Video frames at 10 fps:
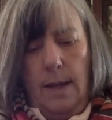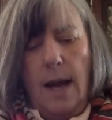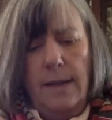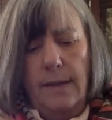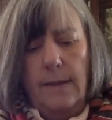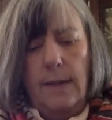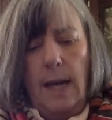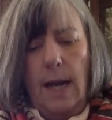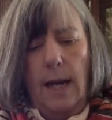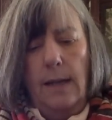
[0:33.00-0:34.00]

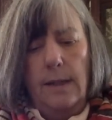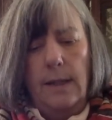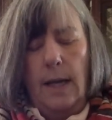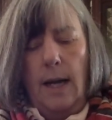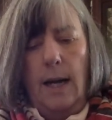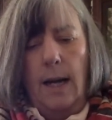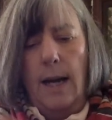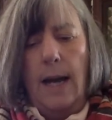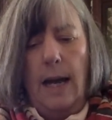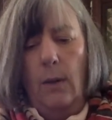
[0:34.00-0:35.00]
understand uh,
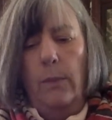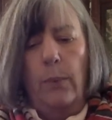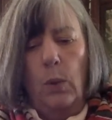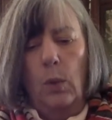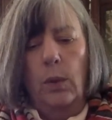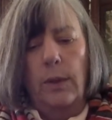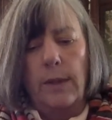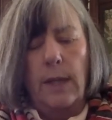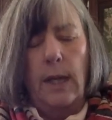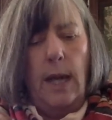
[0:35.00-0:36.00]
how
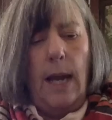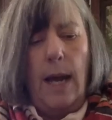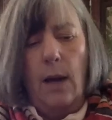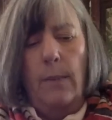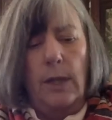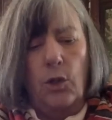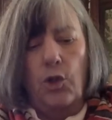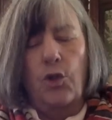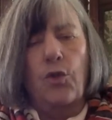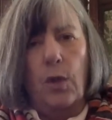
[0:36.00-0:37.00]
important and how
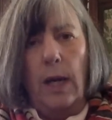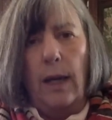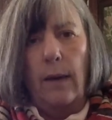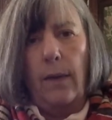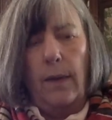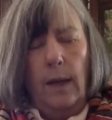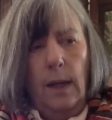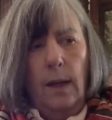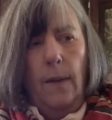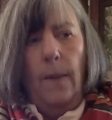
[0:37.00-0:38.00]
much strength
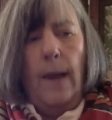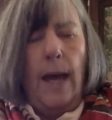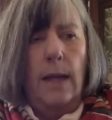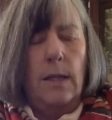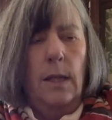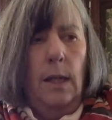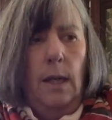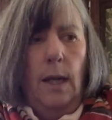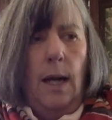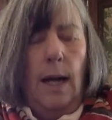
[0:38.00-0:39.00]
that
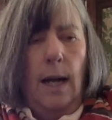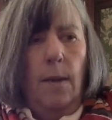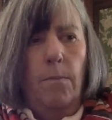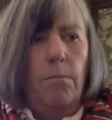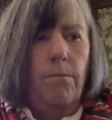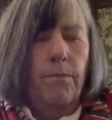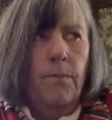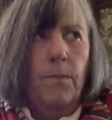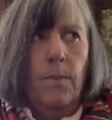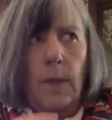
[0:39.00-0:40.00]
um,
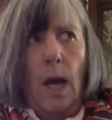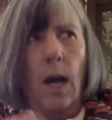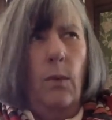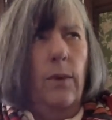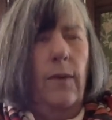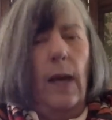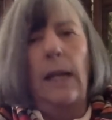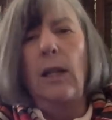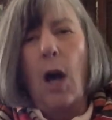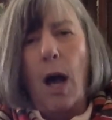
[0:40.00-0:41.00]
I would say
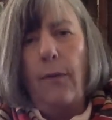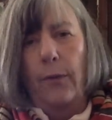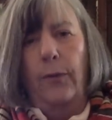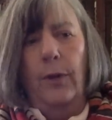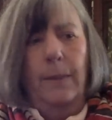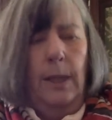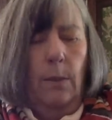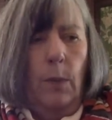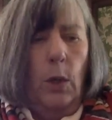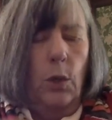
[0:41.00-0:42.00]
life affirming
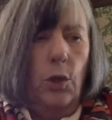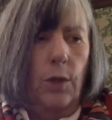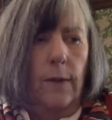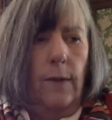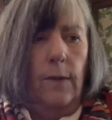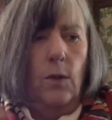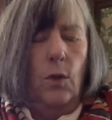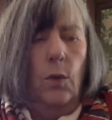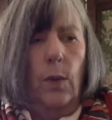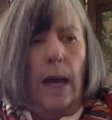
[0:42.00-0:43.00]
emotions
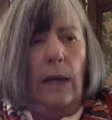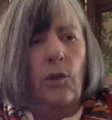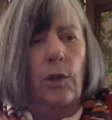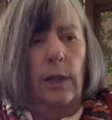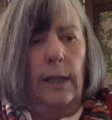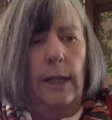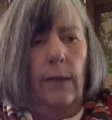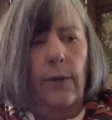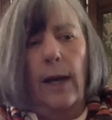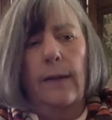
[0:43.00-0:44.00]
do actually
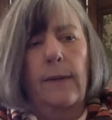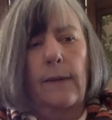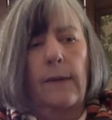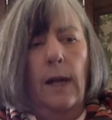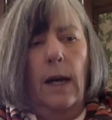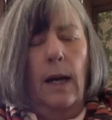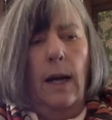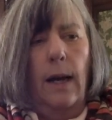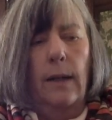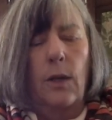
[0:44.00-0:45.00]
give us.
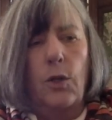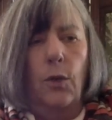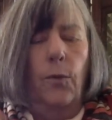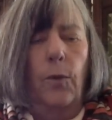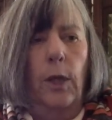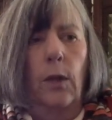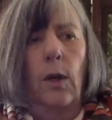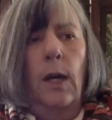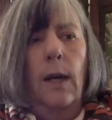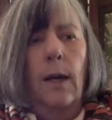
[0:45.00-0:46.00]
Uh, and I do
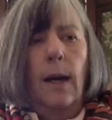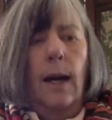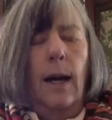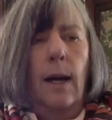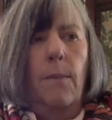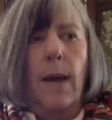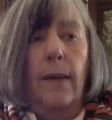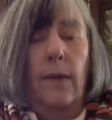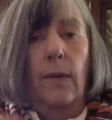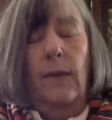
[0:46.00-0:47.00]
feel um,
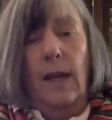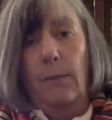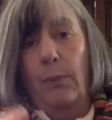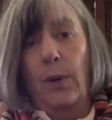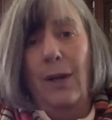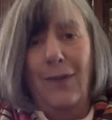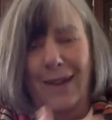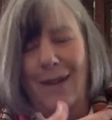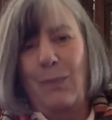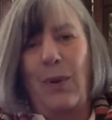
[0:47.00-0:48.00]
as I said
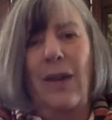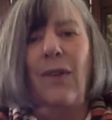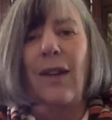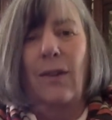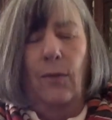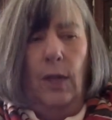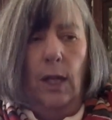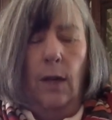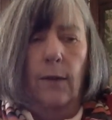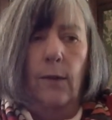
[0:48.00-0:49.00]
previ in previous
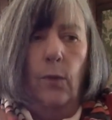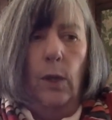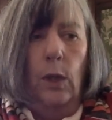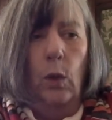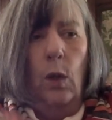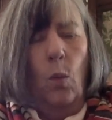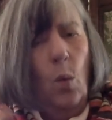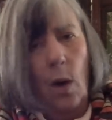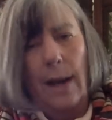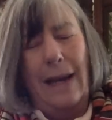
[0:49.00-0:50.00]
videos, if we look at
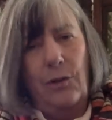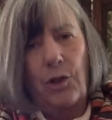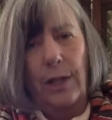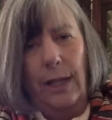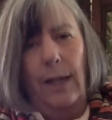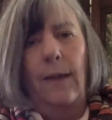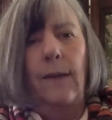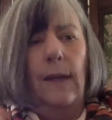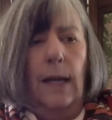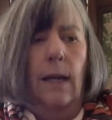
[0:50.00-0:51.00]
what actually
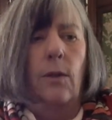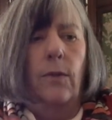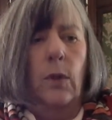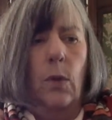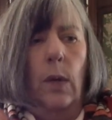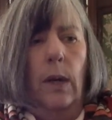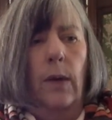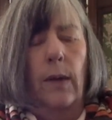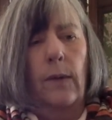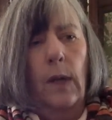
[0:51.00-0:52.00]
is the age of
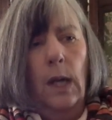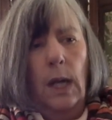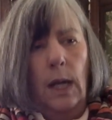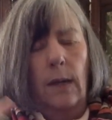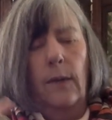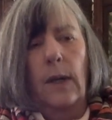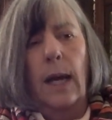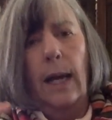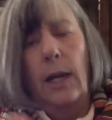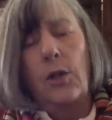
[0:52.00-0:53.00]
Aquarius, it is an
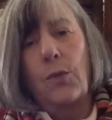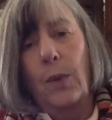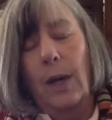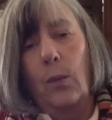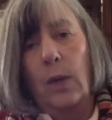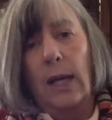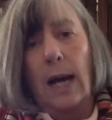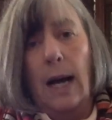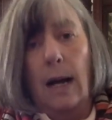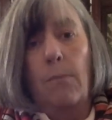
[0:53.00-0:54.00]
age where we
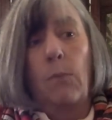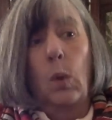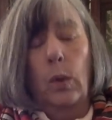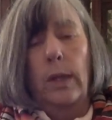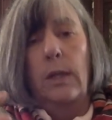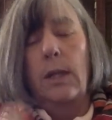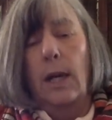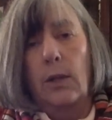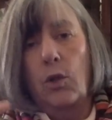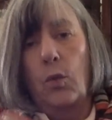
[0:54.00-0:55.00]
are more in
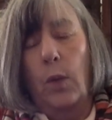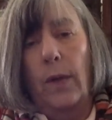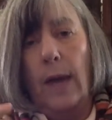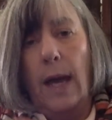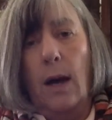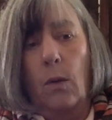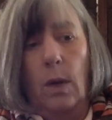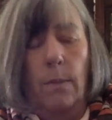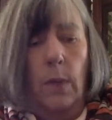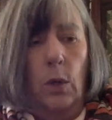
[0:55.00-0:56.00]
touch with our
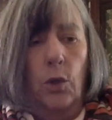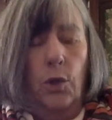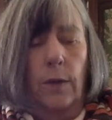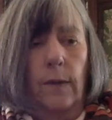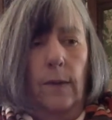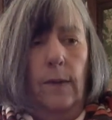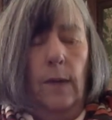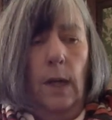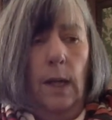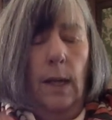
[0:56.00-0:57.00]
emotions,
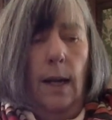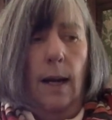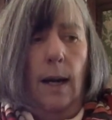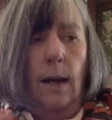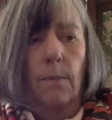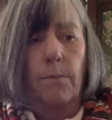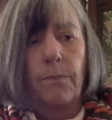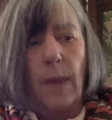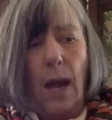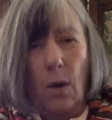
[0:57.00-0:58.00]
um,
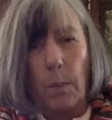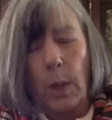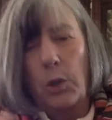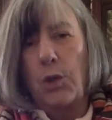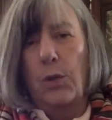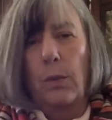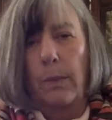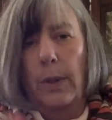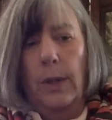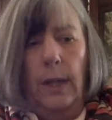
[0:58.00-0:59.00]
our emotional
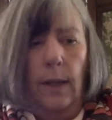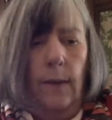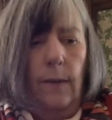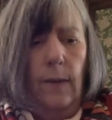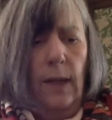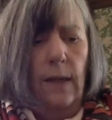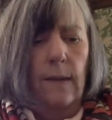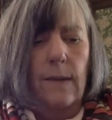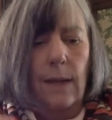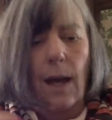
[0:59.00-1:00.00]
bodies,
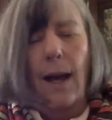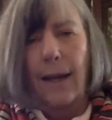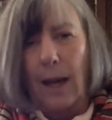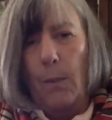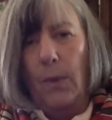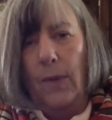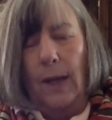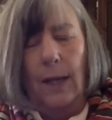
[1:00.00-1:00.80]
things like empathy,